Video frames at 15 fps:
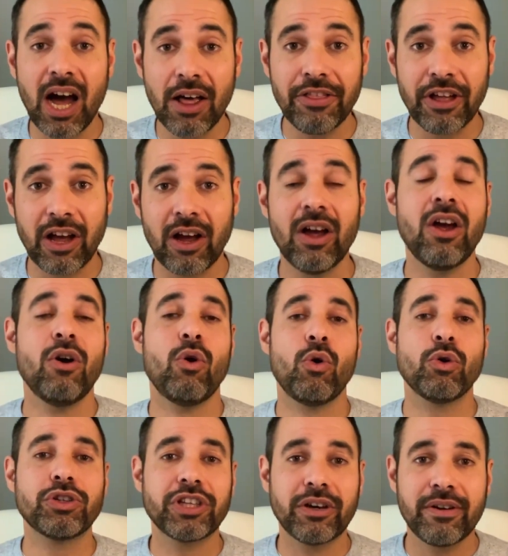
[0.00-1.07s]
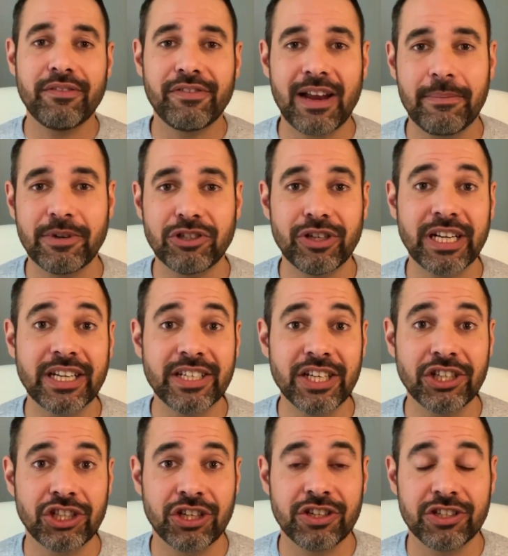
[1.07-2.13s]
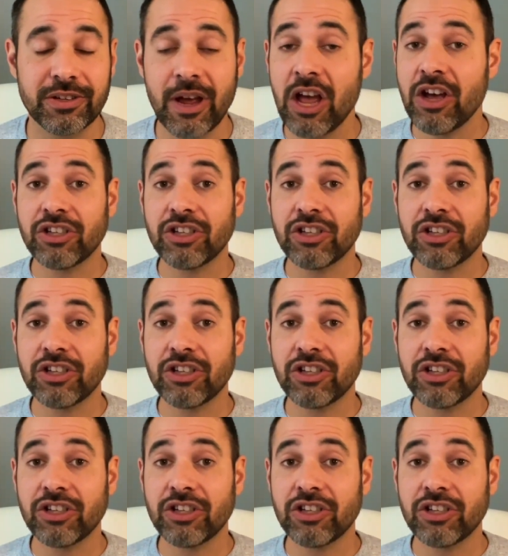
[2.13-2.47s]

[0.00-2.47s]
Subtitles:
other auto-inflammatory conditions.